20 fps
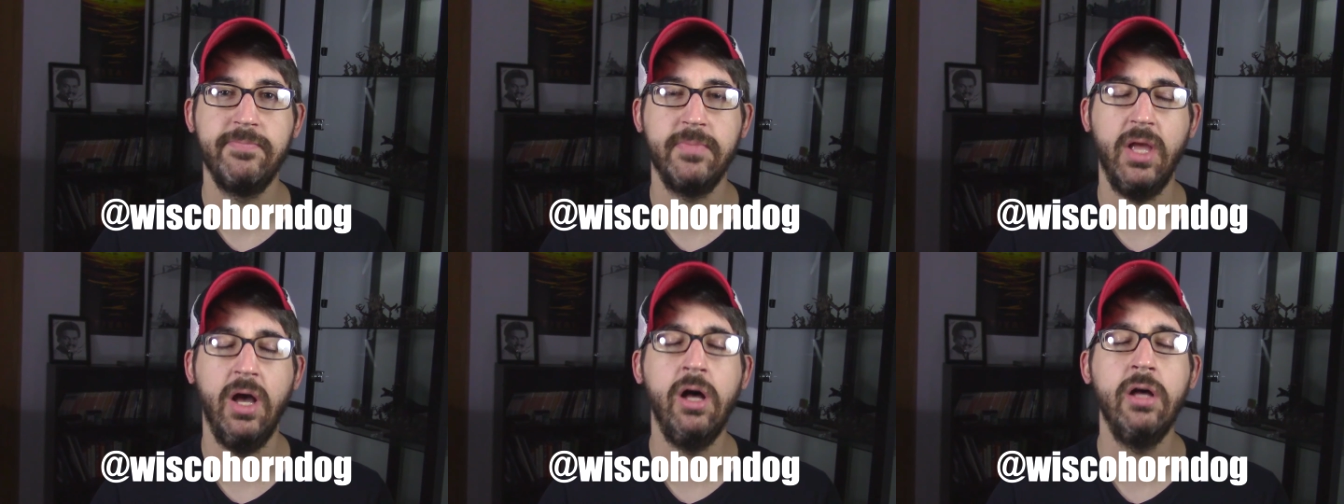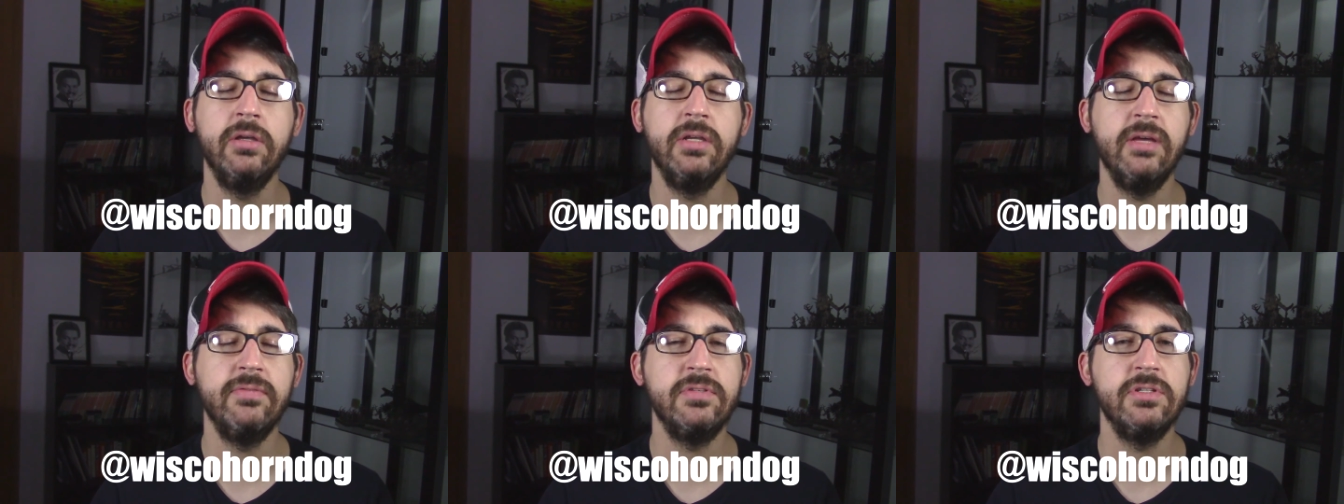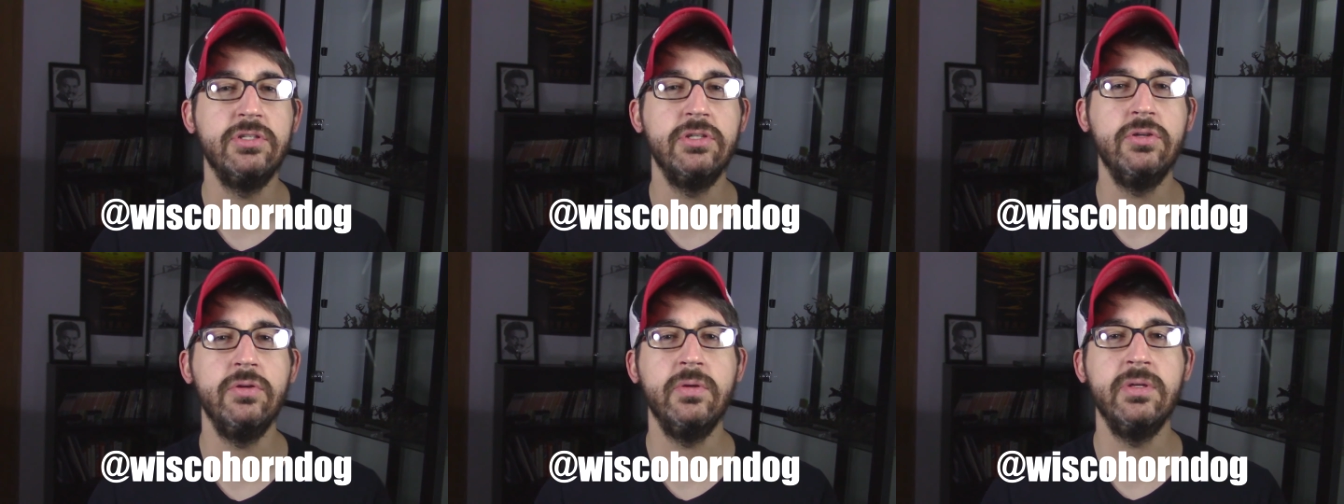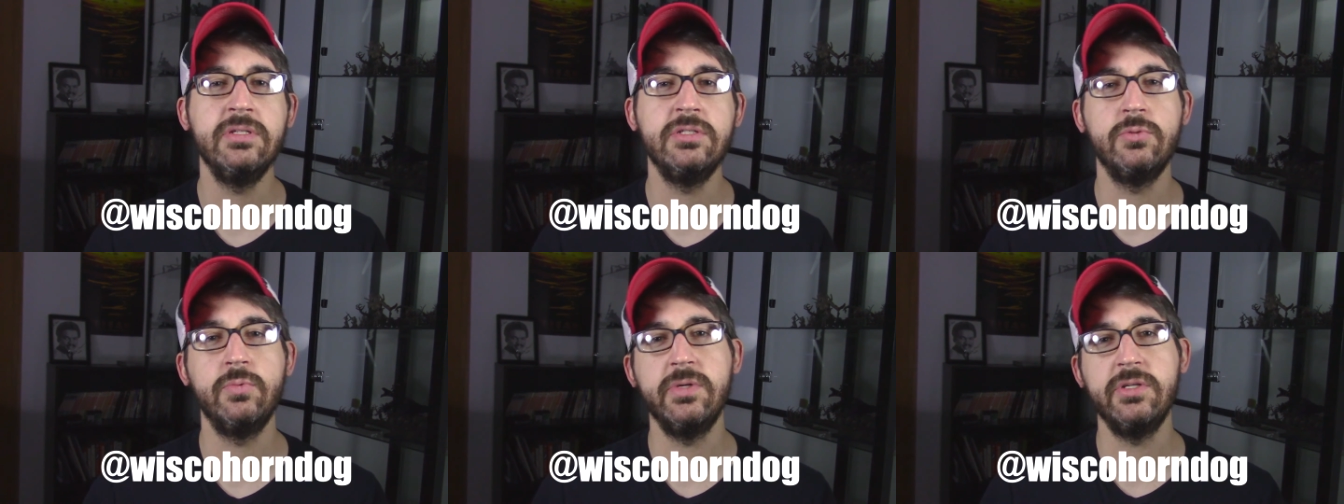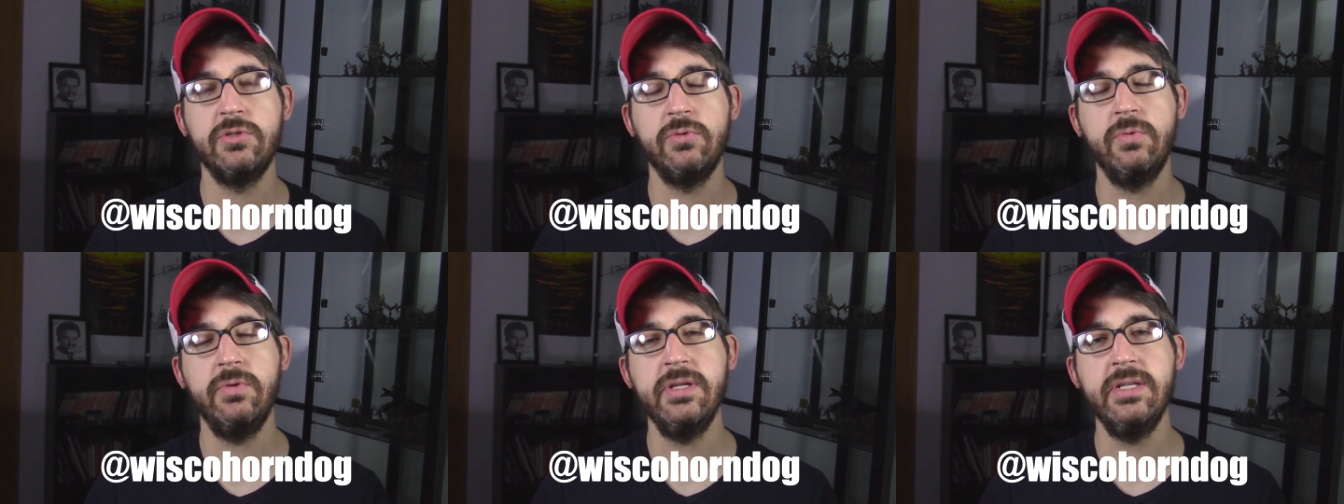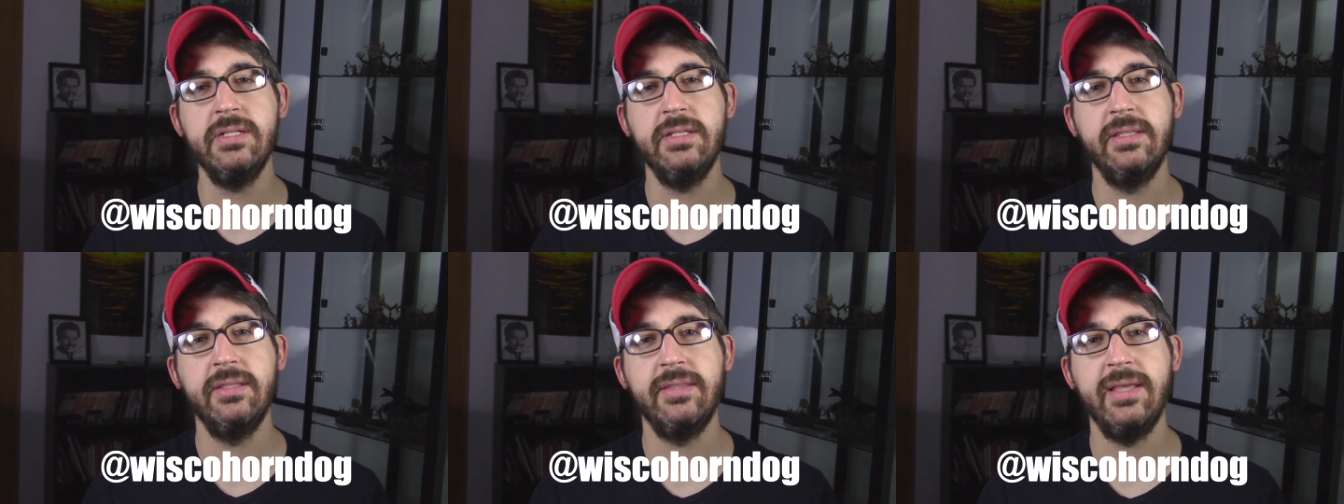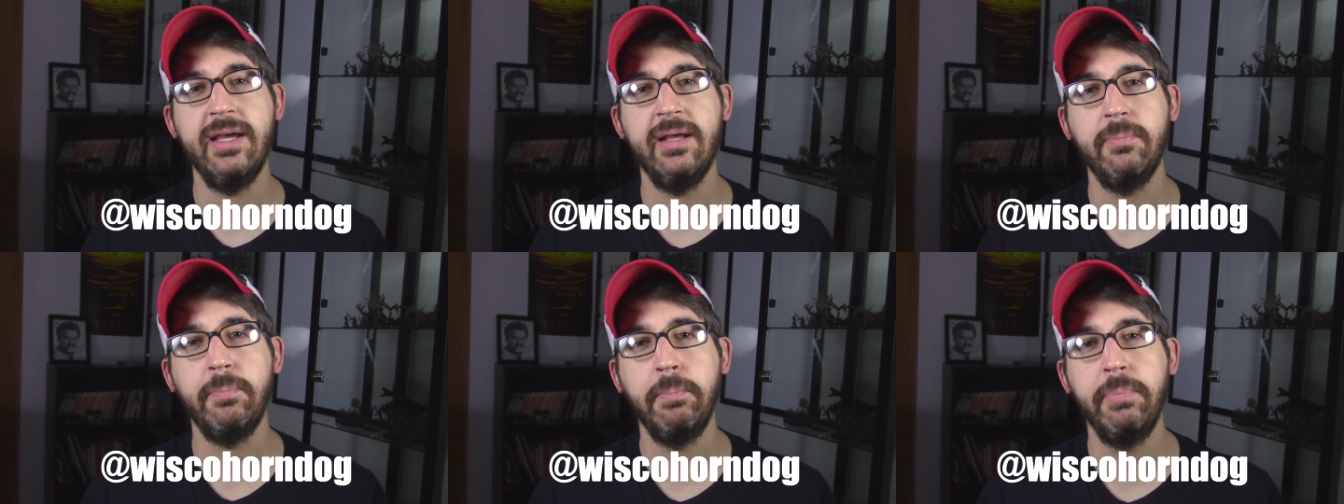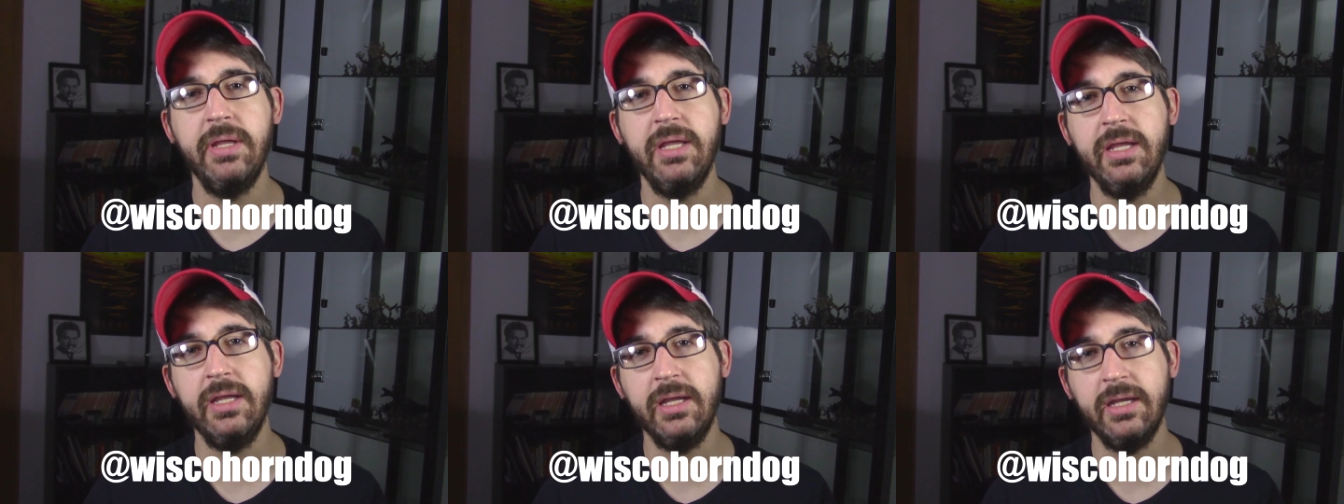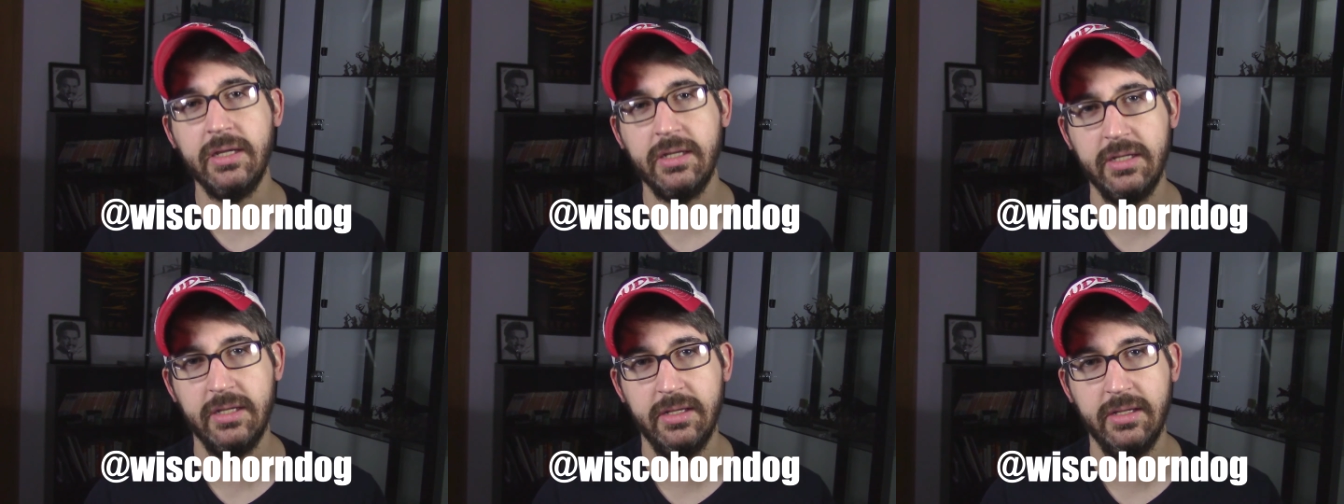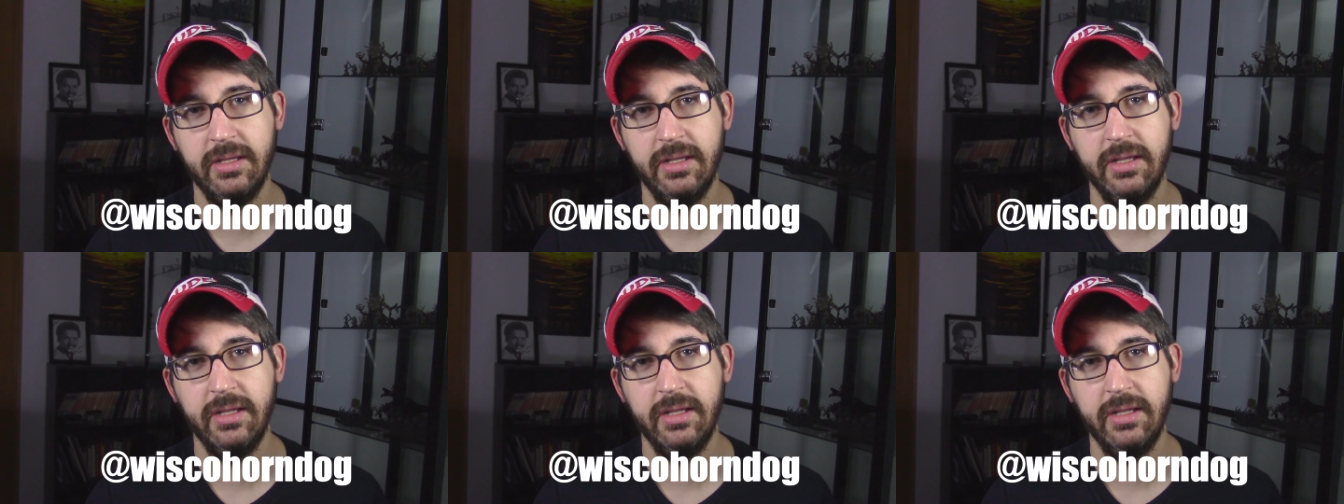all you have to do is retweet that pic.